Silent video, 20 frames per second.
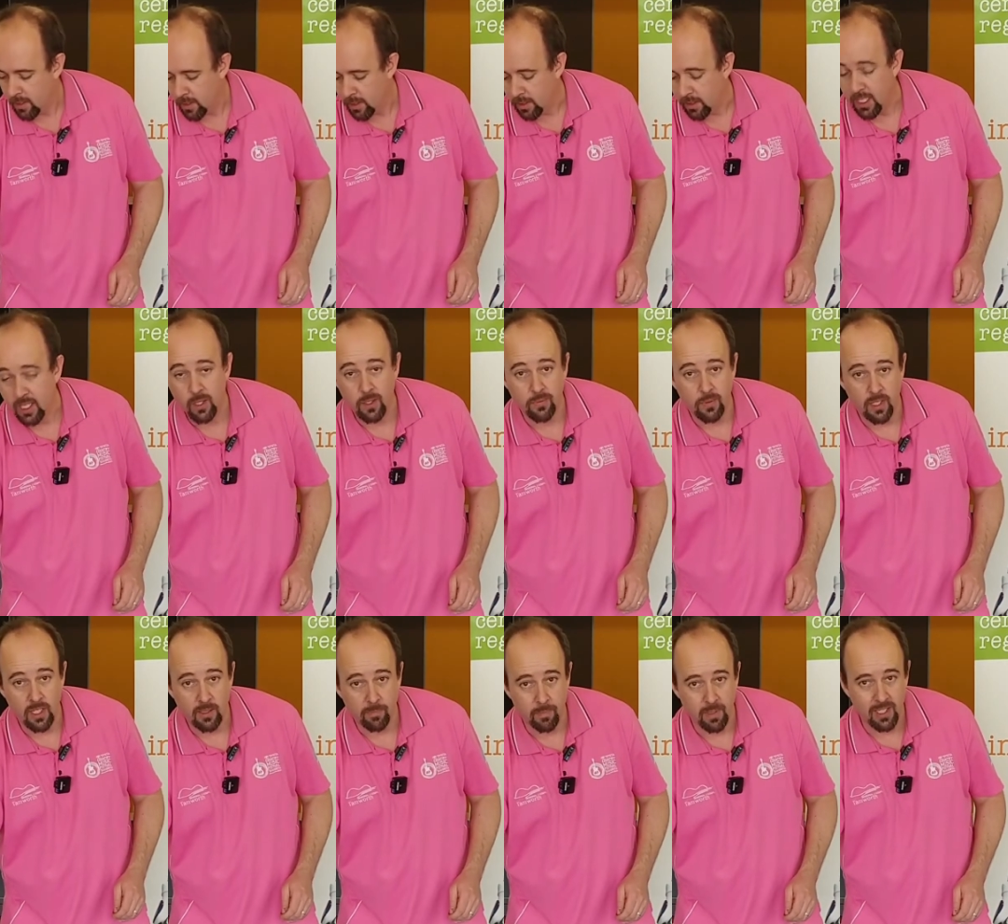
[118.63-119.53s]
Now, if
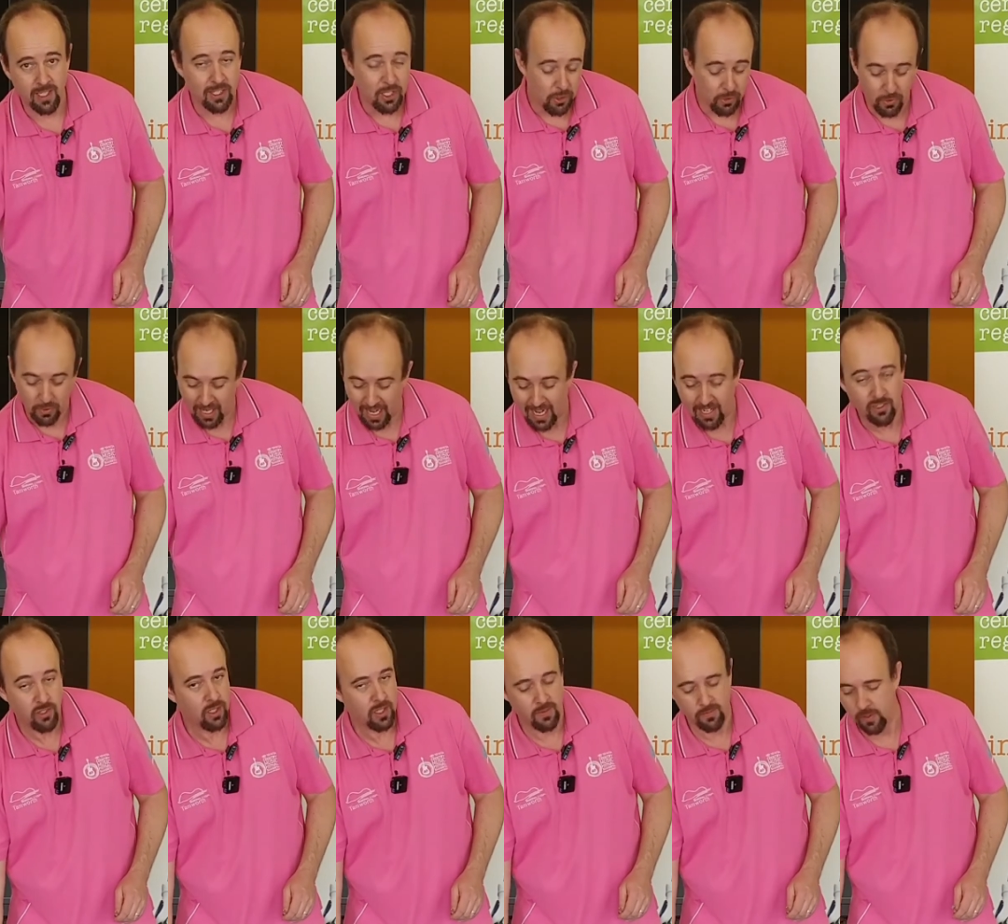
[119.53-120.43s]
like me, you're not
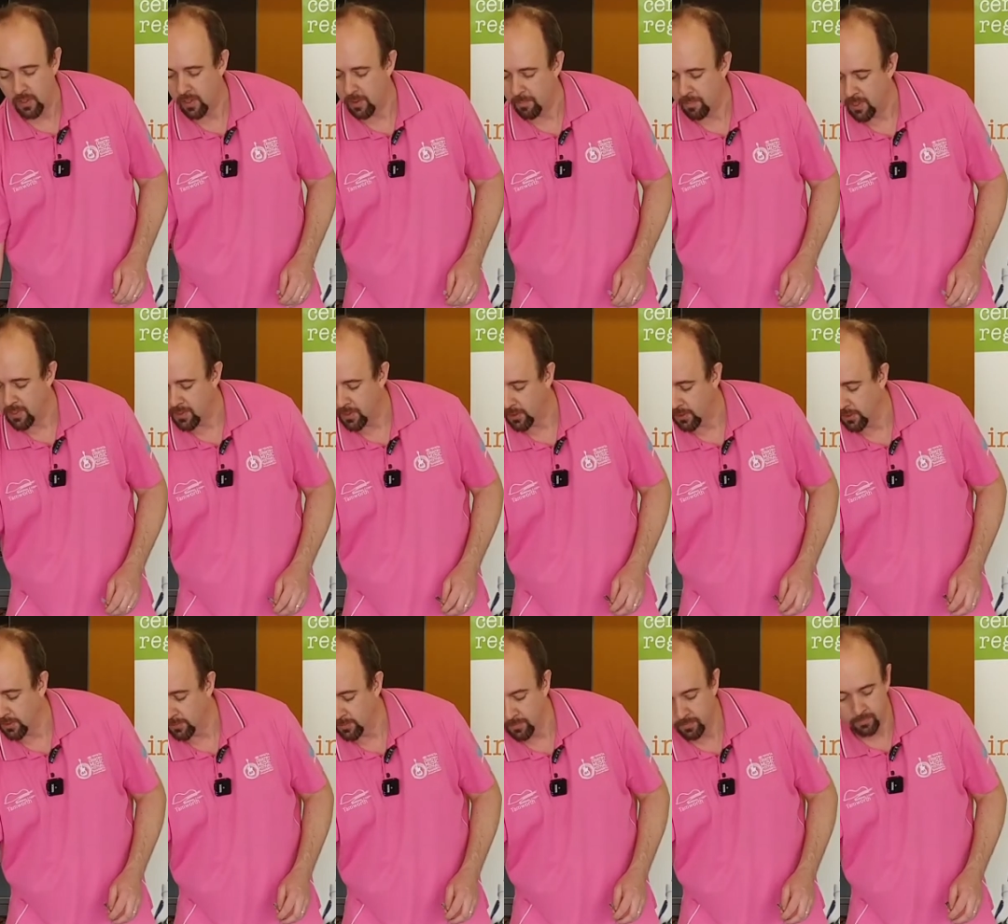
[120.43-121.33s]
actually very musical,
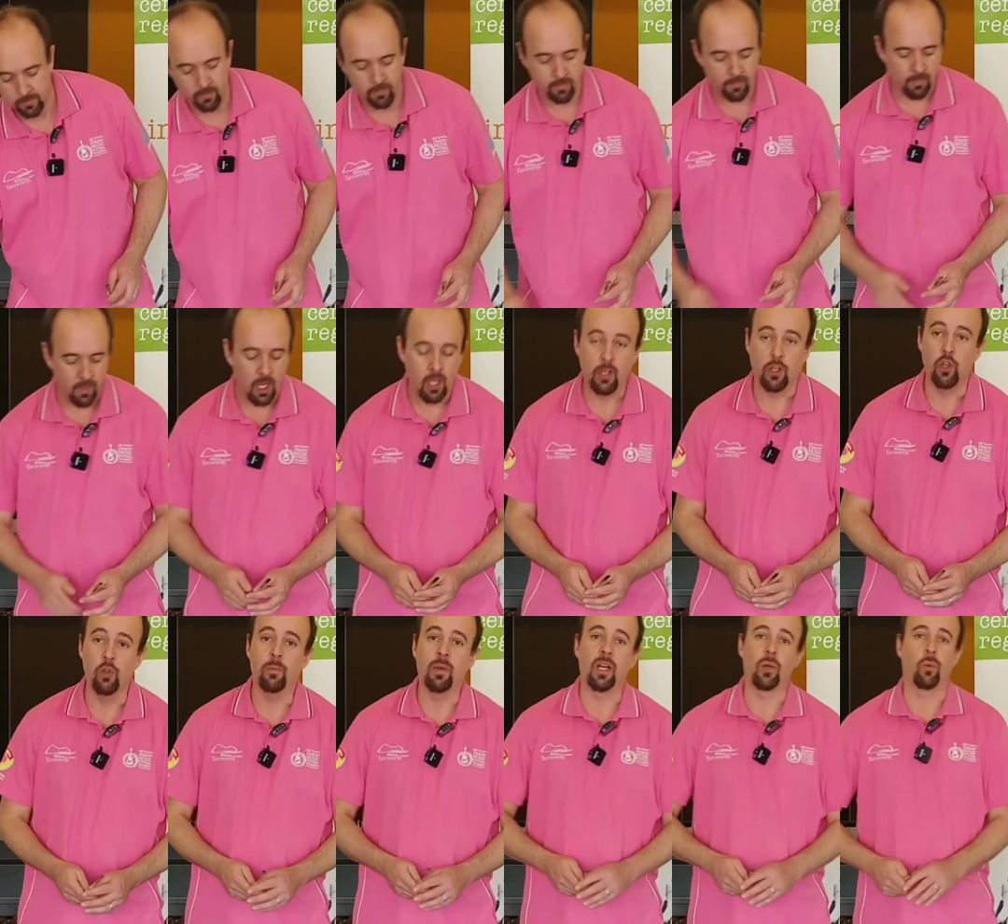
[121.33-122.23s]
you
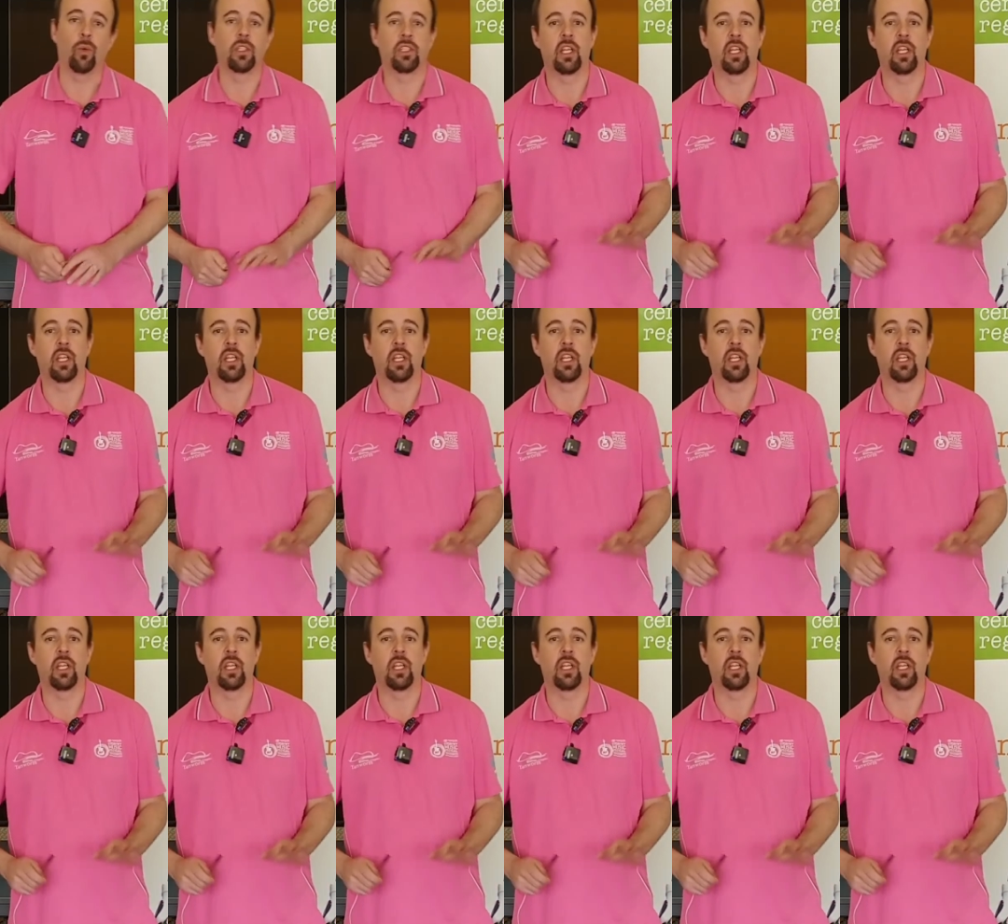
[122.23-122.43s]
might want to